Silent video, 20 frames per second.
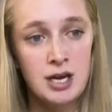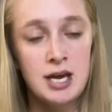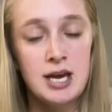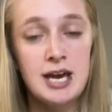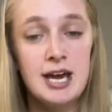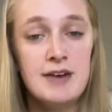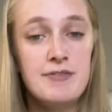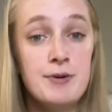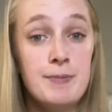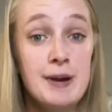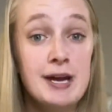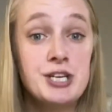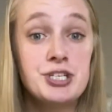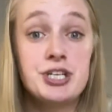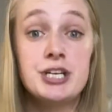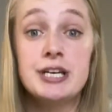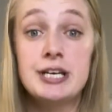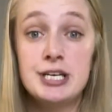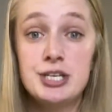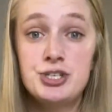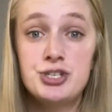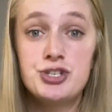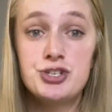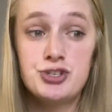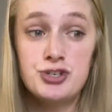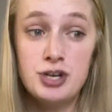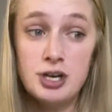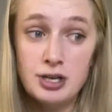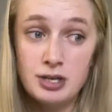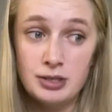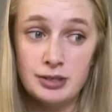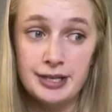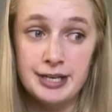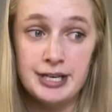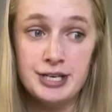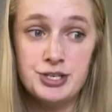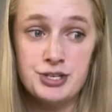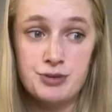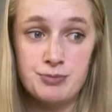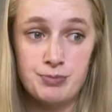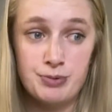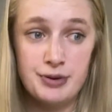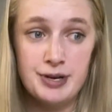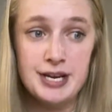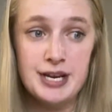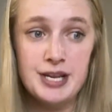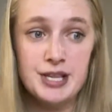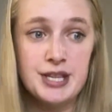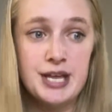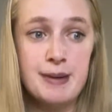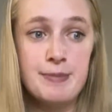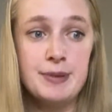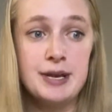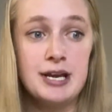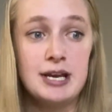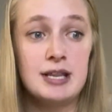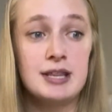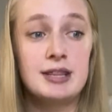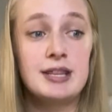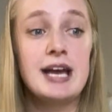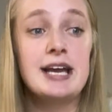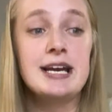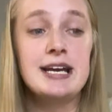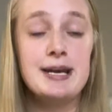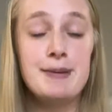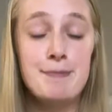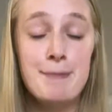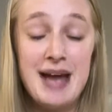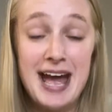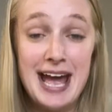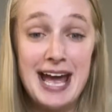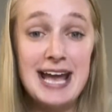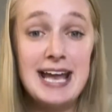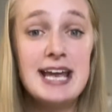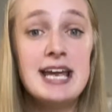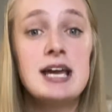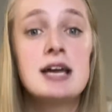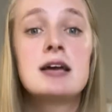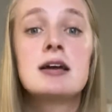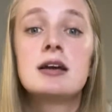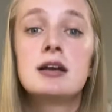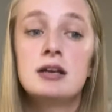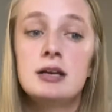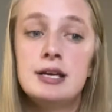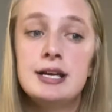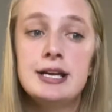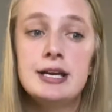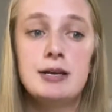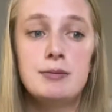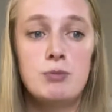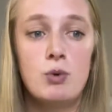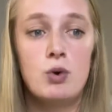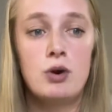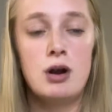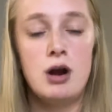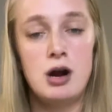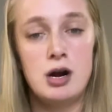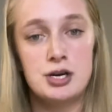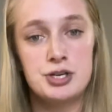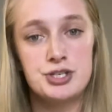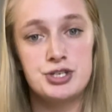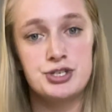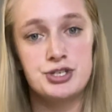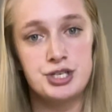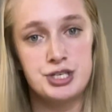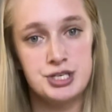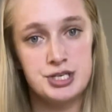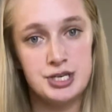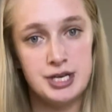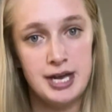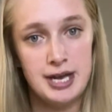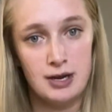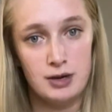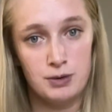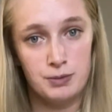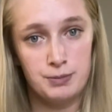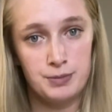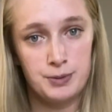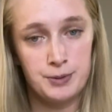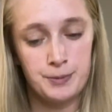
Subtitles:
If a patient is struggling to breathe, they may need more oxygen to help.